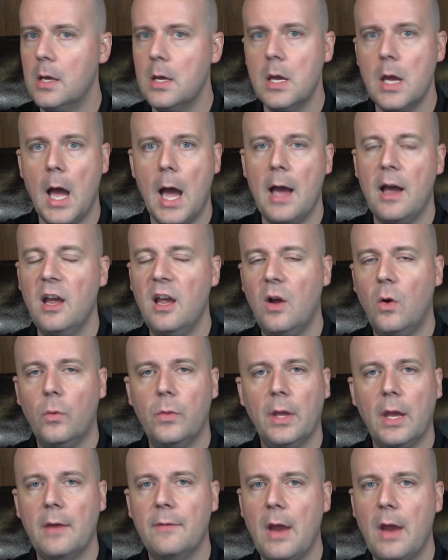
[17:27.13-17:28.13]
I don't
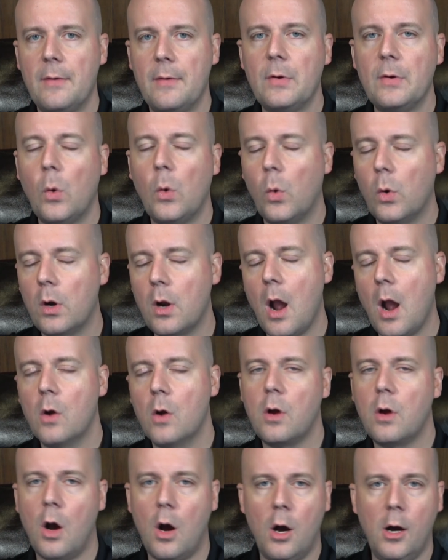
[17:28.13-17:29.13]
think I've ever ordered
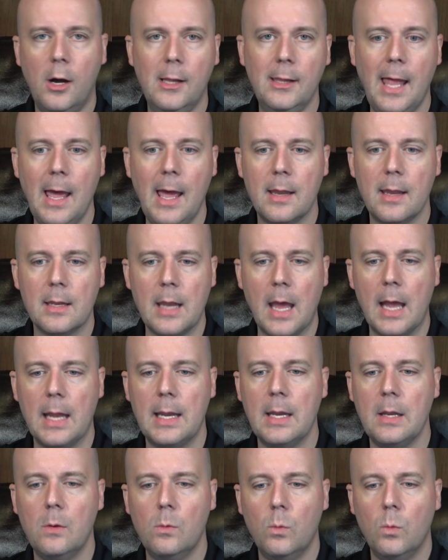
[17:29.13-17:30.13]
alcohol online. I
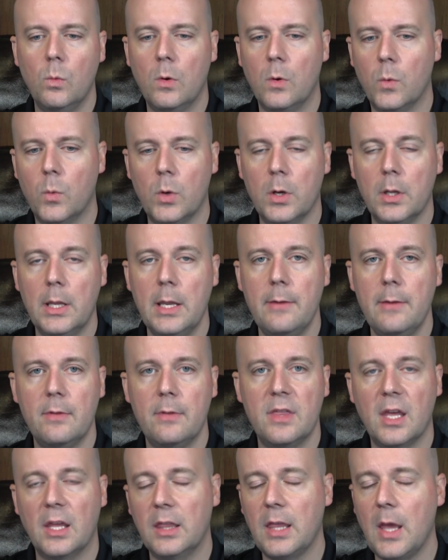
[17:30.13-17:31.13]
didn't really even
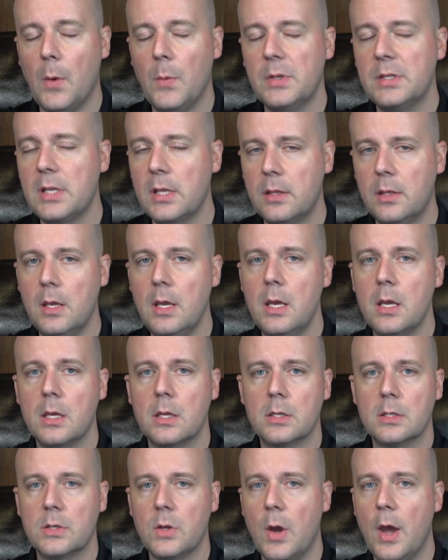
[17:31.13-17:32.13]
think that was a
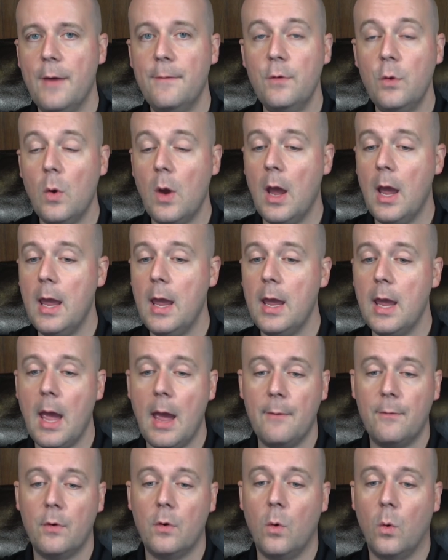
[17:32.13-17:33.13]
thing. So have you A,
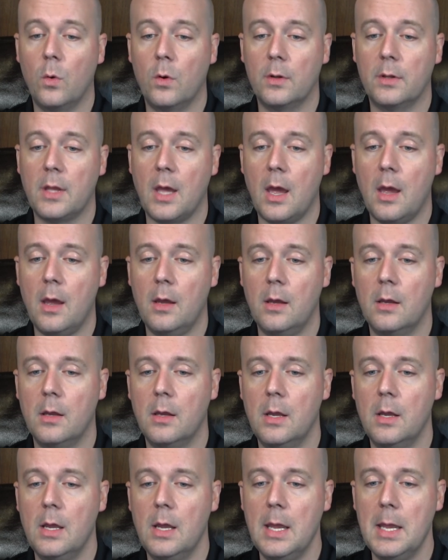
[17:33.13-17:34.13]
ever ordered that?
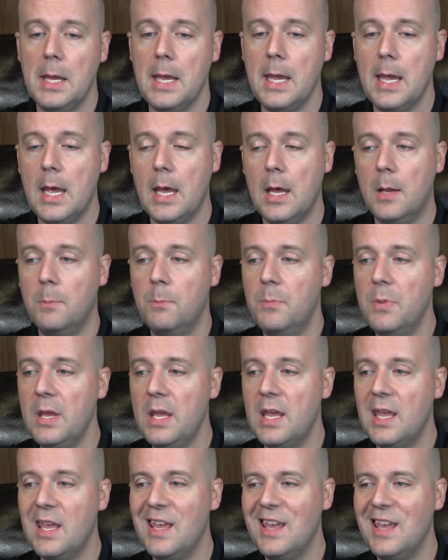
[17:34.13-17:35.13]
And
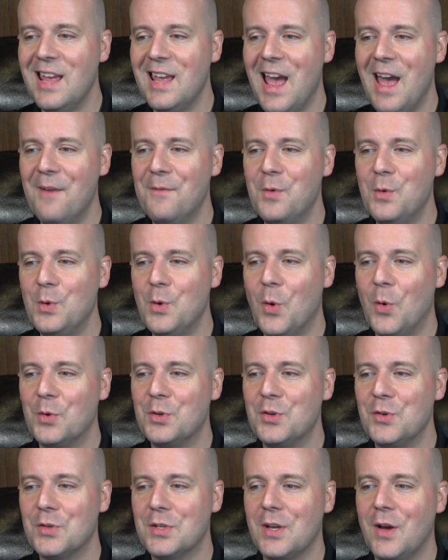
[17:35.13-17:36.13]
B, have you
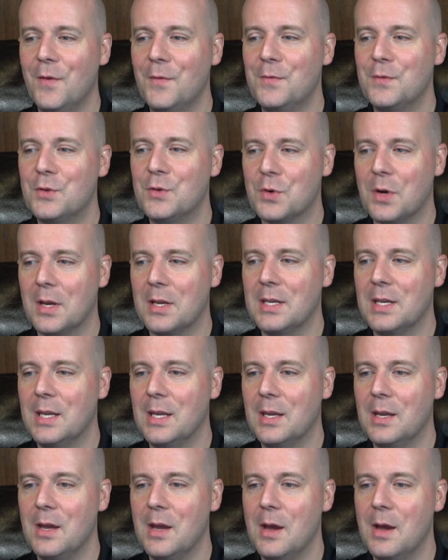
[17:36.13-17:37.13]
noticed yourself
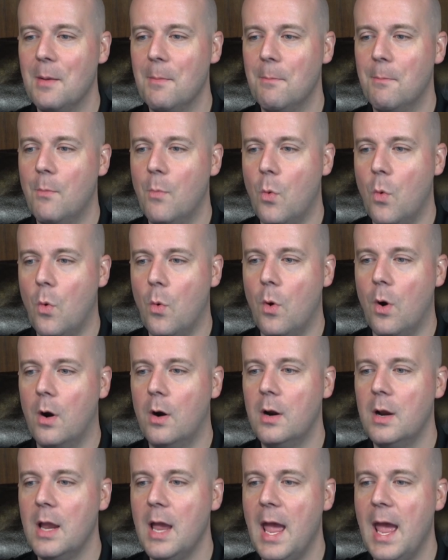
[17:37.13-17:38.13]
drinking
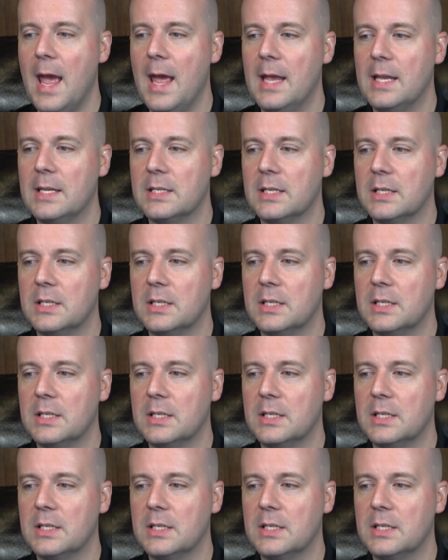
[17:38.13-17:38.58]
more as,